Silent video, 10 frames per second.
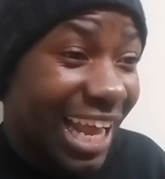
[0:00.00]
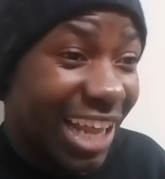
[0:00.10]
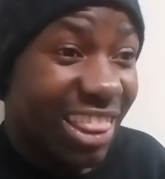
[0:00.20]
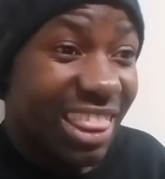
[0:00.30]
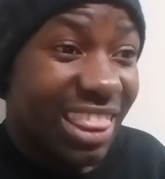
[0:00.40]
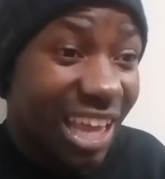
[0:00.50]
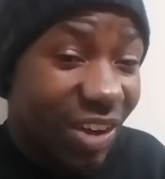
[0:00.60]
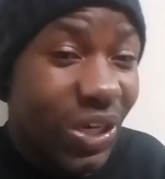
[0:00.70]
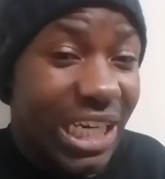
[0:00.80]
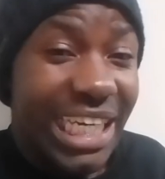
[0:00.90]
a
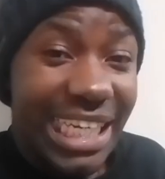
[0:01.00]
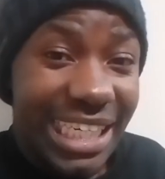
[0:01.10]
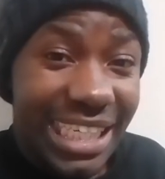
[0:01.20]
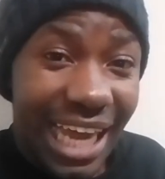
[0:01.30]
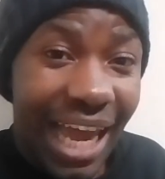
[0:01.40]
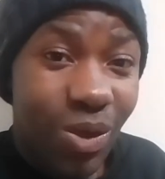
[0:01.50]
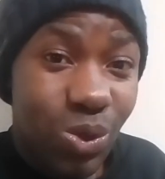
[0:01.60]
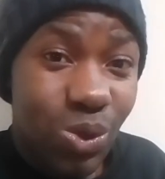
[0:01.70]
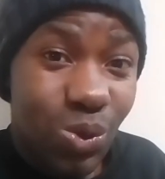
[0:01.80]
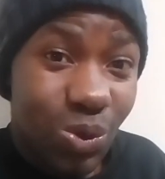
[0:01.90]
thoroughly cleaned
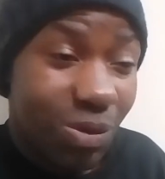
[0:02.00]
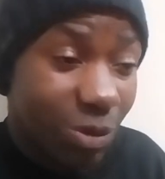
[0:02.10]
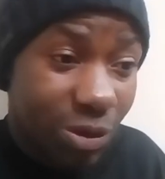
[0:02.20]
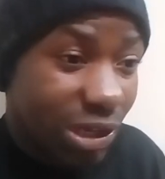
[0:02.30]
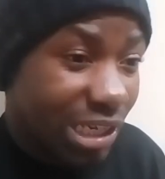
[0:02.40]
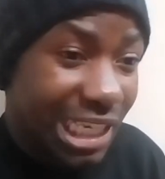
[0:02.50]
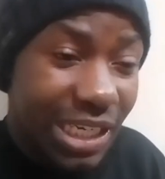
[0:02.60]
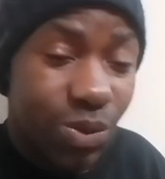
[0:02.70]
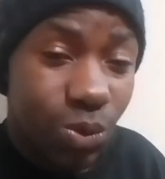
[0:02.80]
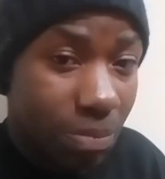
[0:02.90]
house,
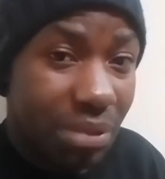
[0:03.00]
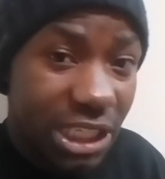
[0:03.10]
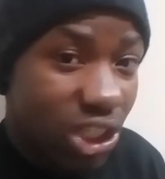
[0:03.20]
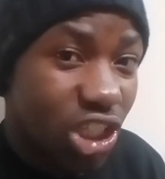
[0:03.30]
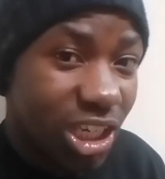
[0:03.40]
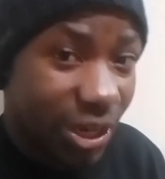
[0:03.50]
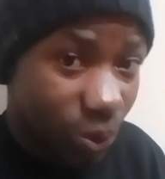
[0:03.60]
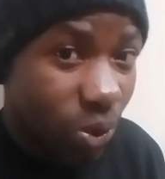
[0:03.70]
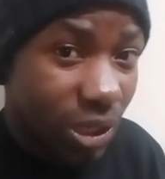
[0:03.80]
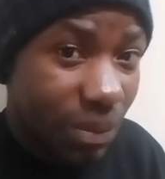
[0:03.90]
clean with bleach
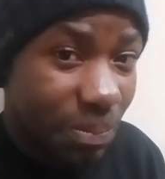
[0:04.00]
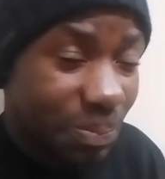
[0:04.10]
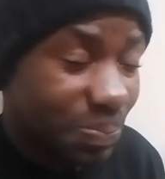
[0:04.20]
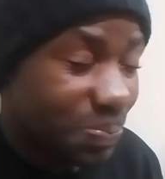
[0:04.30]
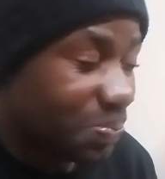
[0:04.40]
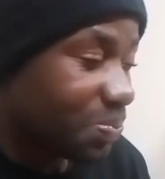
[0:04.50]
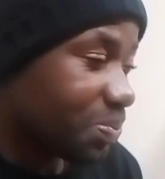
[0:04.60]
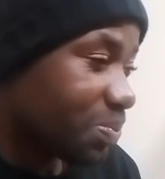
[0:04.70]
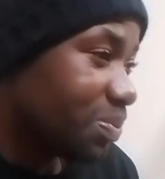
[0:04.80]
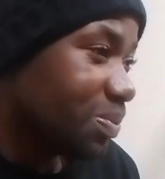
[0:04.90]
and
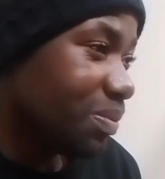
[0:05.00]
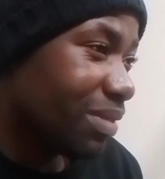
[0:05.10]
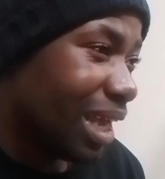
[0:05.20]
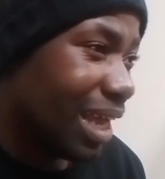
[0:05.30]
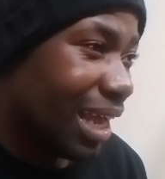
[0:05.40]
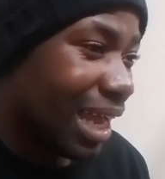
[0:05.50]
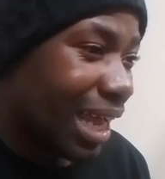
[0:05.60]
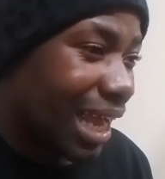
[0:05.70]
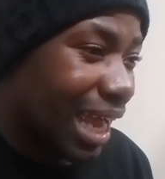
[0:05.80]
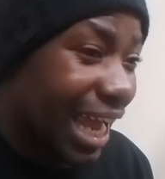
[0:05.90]
all.
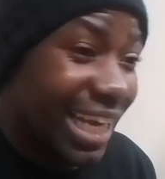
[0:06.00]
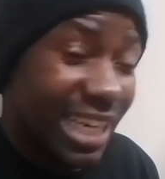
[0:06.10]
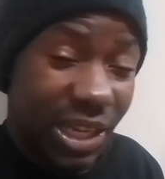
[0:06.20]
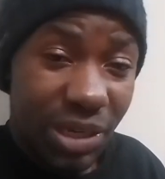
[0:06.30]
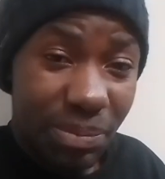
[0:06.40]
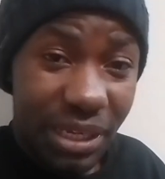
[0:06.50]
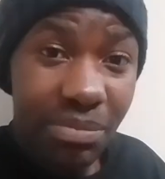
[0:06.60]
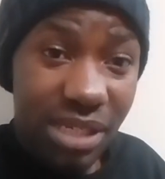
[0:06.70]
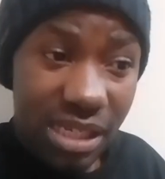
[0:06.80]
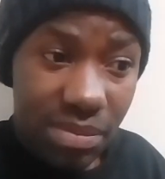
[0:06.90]
And they
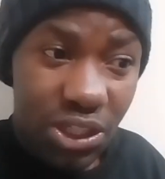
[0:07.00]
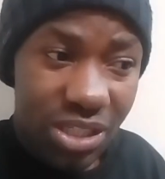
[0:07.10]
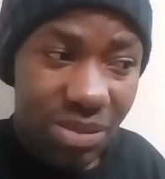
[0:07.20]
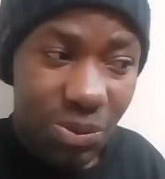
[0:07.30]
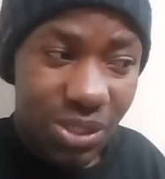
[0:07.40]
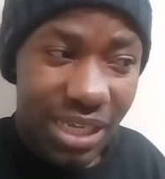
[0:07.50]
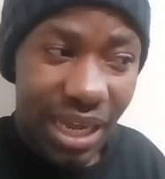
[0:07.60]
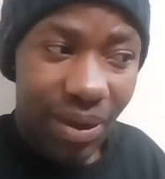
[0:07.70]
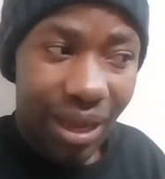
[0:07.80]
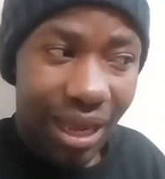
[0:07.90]
became suspicious, because
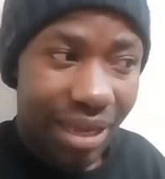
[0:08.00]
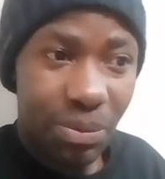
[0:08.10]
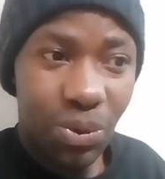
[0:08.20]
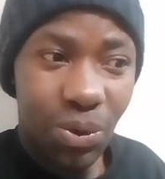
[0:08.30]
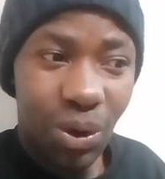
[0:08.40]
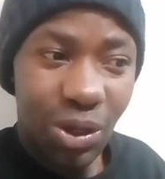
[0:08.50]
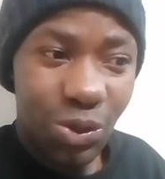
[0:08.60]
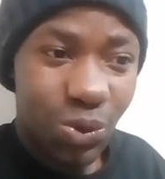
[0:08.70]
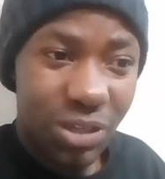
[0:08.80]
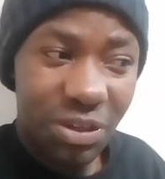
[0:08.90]
now, Aibo,
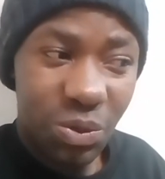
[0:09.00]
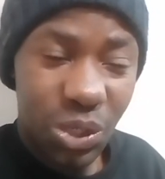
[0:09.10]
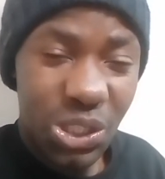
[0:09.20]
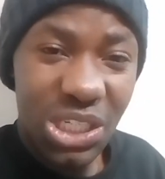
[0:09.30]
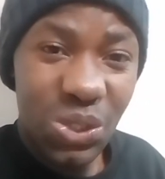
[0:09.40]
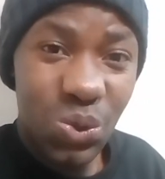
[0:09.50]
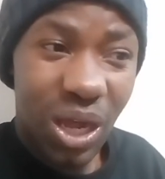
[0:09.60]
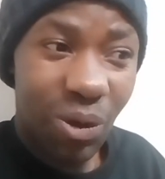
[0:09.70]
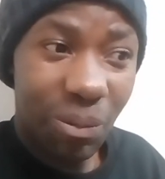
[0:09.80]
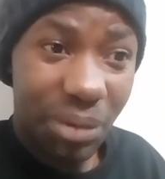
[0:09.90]
you even went into
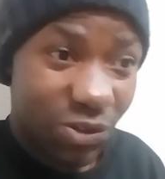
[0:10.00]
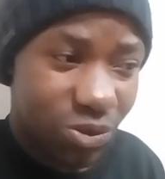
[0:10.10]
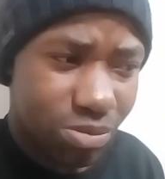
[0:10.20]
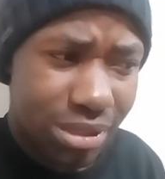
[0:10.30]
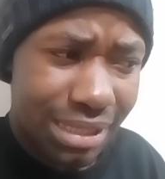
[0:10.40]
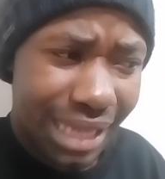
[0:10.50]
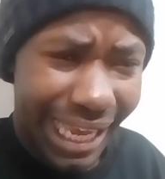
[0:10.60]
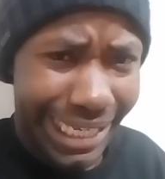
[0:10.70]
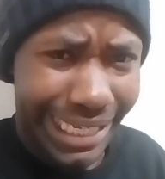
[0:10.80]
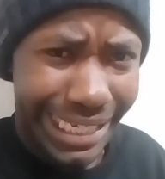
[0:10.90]
our bedrooms
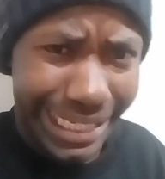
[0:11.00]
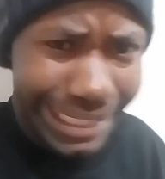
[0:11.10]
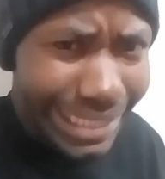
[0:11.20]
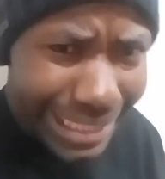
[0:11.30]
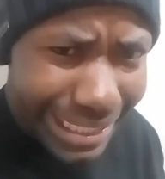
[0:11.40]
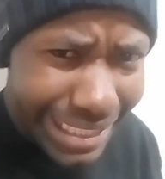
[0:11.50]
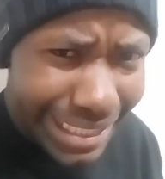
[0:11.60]
and cleaned.